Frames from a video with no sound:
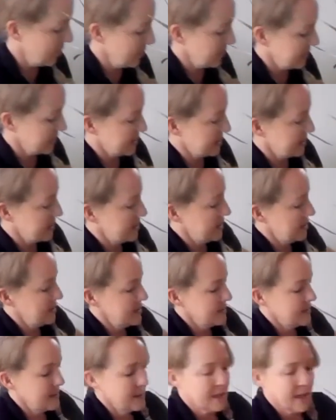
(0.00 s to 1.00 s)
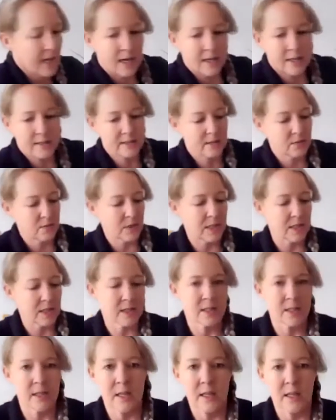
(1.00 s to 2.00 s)
what I did last
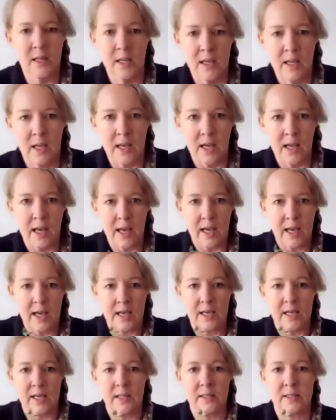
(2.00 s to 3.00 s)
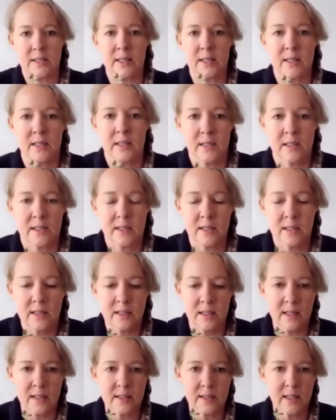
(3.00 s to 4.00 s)
week. And
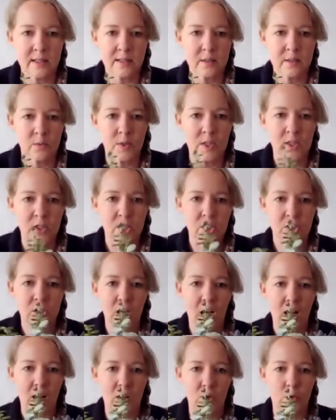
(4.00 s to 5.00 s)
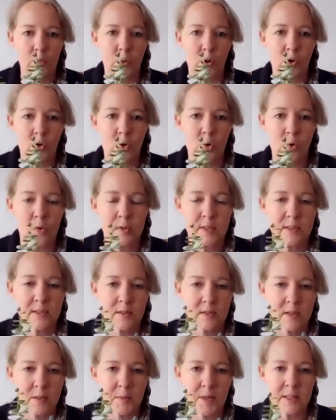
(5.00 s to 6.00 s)
that's the wee shallow bowl. It's
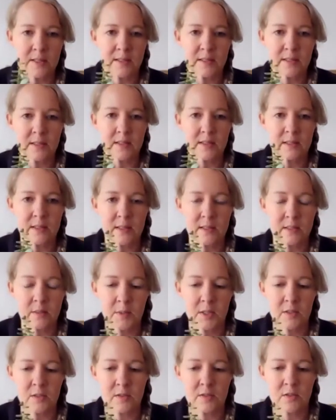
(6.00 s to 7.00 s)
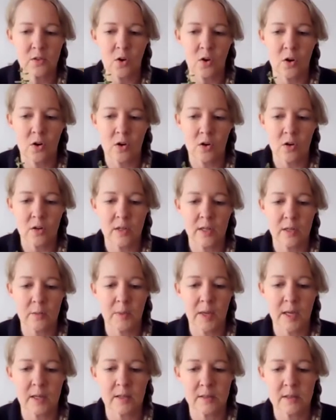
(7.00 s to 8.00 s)
only about 6 centimeters tall and
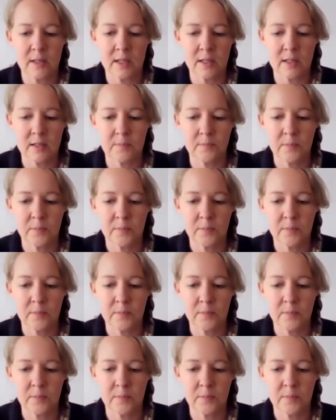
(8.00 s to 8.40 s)
about